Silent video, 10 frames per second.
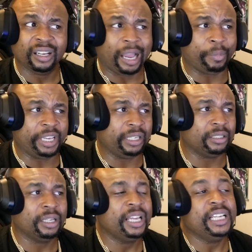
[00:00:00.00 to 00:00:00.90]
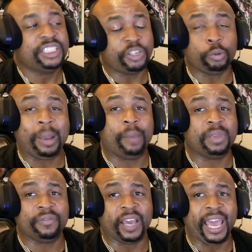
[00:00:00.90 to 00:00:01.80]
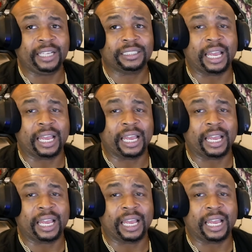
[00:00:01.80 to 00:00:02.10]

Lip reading: I mean, she reminded me of an ex